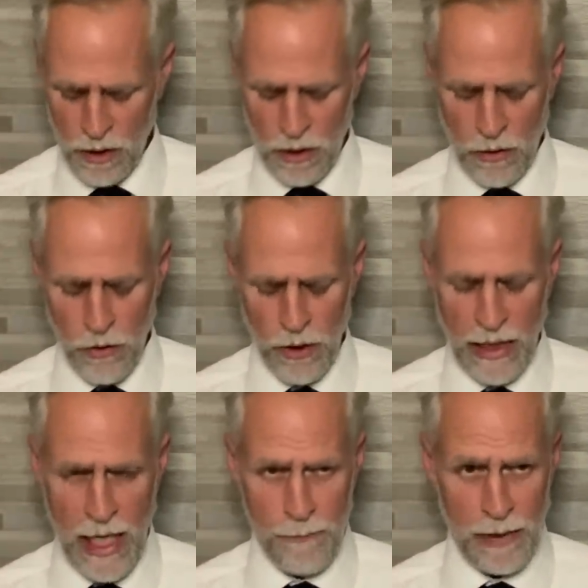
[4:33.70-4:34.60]
Or er,
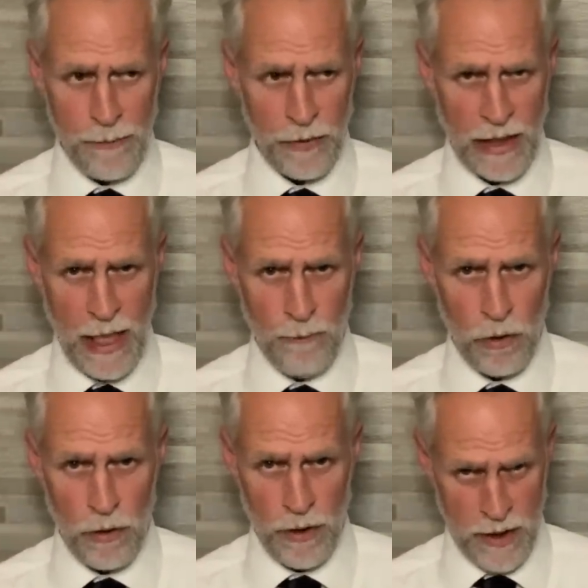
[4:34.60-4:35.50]
came, people that came
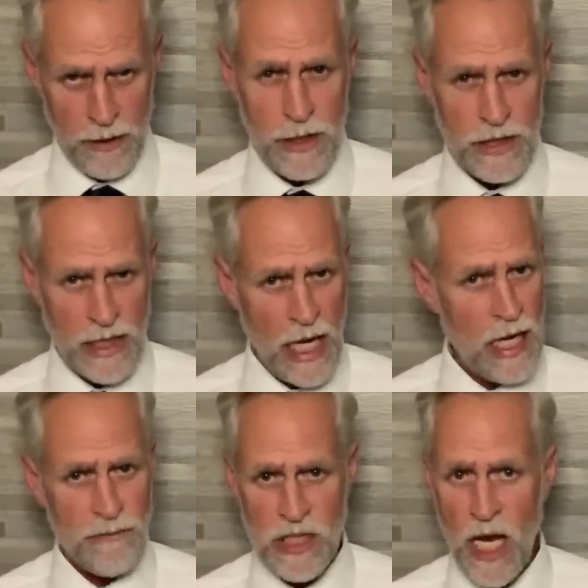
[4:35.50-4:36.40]
early to this
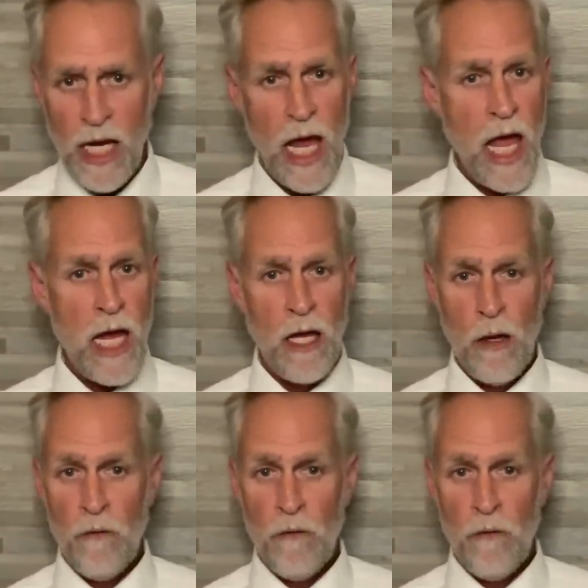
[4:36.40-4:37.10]
game saying, "Hey,